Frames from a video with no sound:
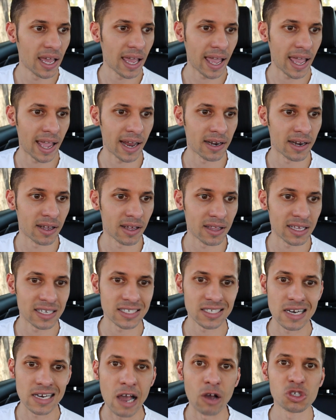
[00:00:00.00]
and
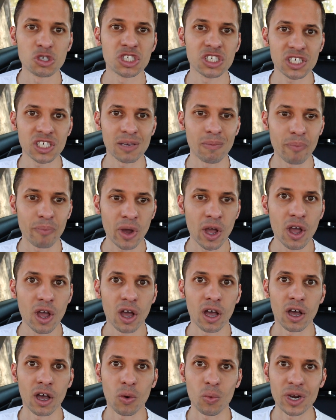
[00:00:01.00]
there's no skimp
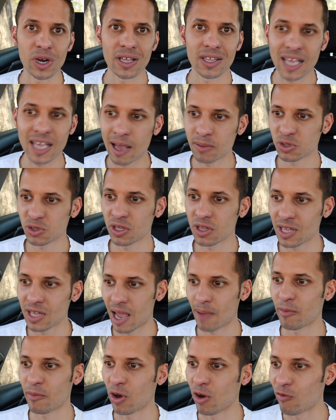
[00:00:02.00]
when it comes to the
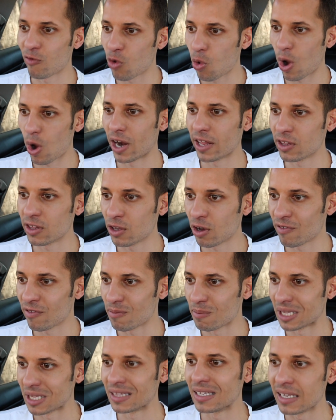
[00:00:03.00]
type of quality of the
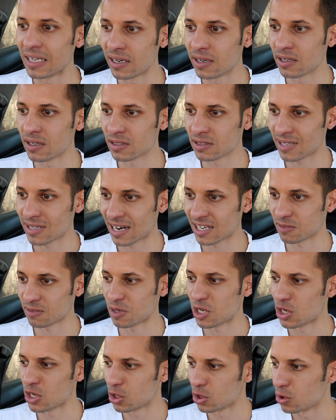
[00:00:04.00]
materials that has
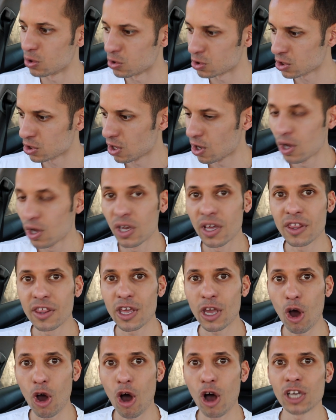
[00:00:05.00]
been used.
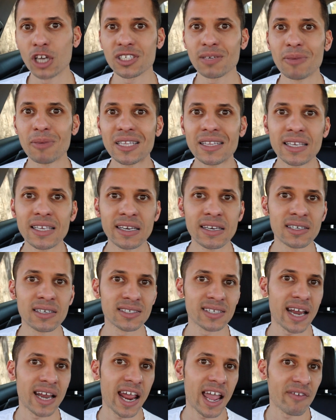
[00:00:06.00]
There are some
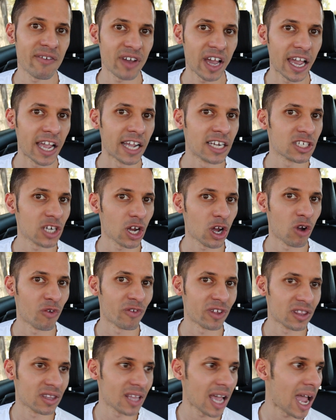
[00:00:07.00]
materials that have aged
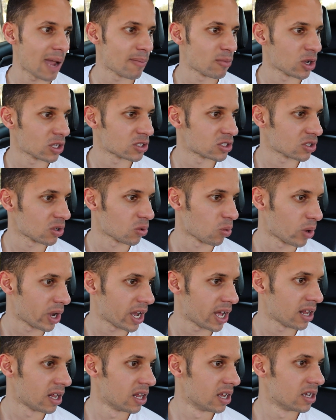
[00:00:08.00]
over time not so
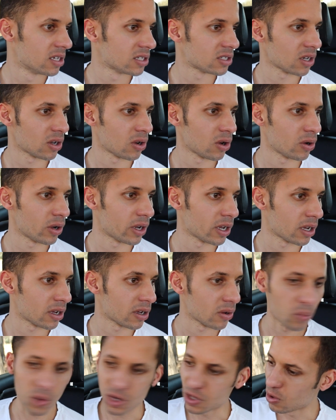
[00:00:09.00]
well.
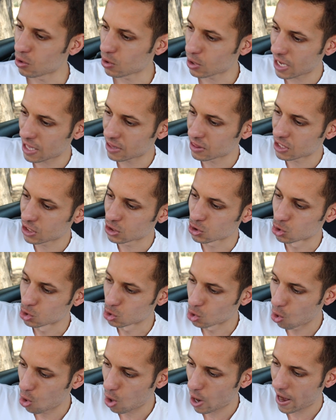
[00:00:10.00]
So when you look at these
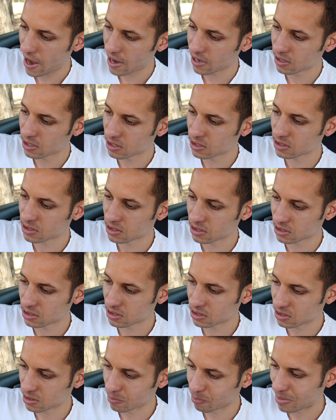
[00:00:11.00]
door handles,
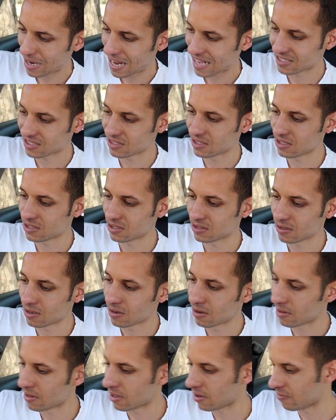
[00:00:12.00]
the plastics, you
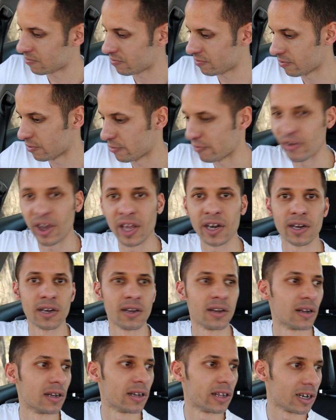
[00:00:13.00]
know, they've
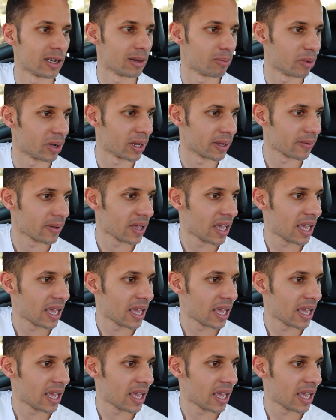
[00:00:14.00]
faded a little bit.